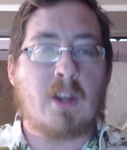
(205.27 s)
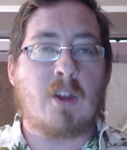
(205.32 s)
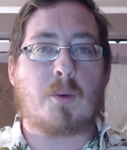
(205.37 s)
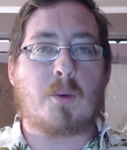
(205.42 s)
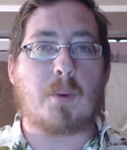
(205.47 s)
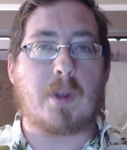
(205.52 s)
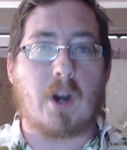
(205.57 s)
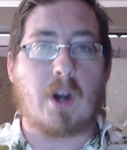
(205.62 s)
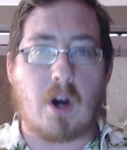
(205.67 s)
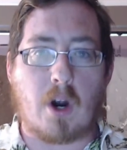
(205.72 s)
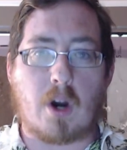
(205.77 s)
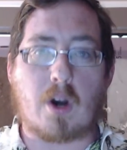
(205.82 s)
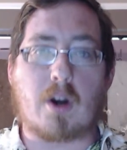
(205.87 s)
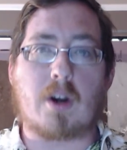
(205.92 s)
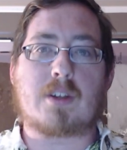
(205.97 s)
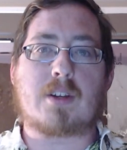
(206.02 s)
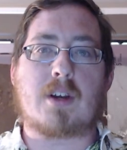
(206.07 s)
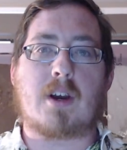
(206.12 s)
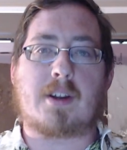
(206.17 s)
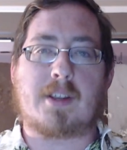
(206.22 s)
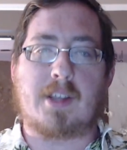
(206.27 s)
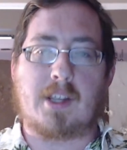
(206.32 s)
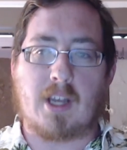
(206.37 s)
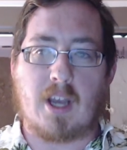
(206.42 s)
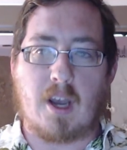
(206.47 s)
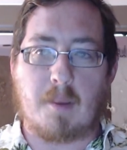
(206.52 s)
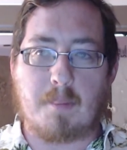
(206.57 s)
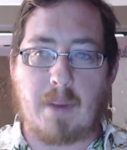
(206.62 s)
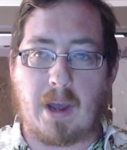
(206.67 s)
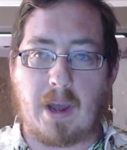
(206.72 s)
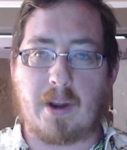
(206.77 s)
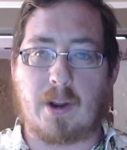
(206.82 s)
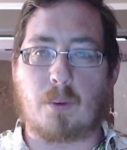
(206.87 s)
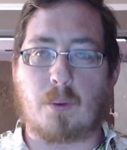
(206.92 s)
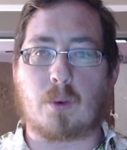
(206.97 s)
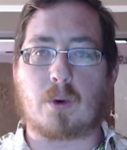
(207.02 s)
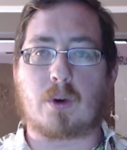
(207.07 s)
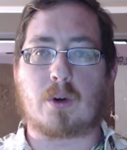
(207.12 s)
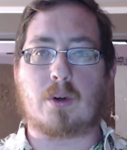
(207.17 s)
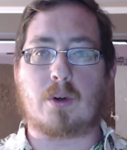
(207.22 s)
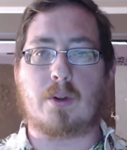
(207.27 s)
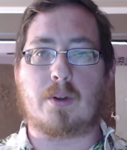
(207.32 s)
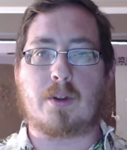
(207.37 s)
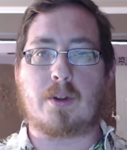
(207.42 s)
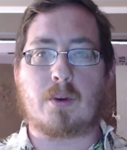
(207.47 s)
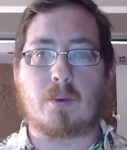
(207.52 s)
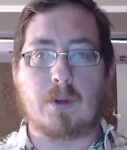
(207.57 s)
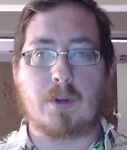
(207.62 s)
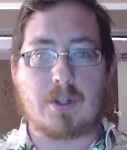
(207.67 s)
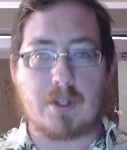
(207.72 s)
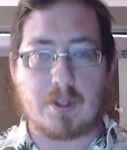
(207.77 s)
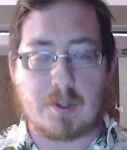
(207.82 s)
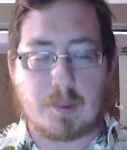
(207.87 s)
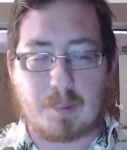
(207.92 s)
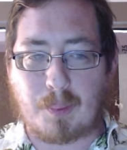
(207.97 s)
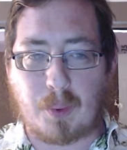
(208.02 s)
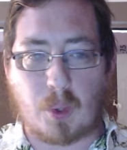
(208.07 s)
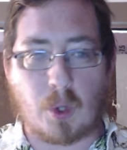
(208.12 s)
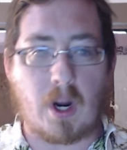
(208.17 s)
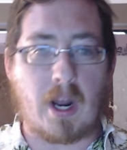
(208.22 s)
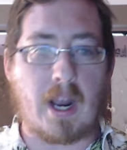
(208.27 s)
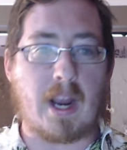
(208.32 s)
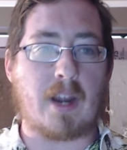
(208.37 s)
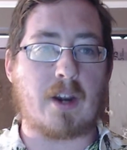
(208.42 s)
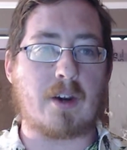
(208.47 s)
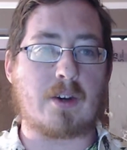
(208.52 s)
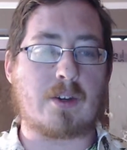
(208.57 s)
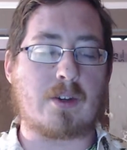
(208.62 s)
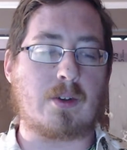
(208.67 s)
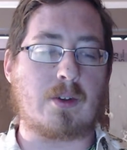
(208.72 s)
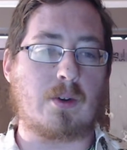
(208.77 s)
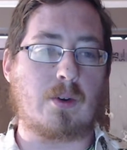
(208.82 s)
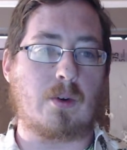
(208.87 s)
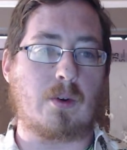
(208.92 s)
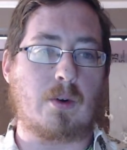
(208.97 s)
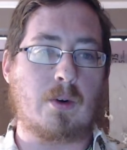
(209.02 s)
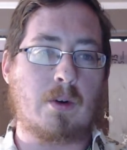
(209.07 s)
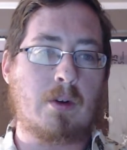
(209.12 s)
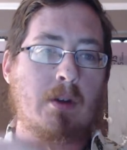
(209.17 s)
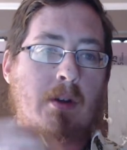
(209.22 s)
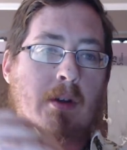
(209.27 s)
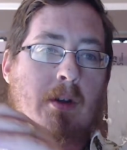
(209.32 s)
We are talking about a world which is prior to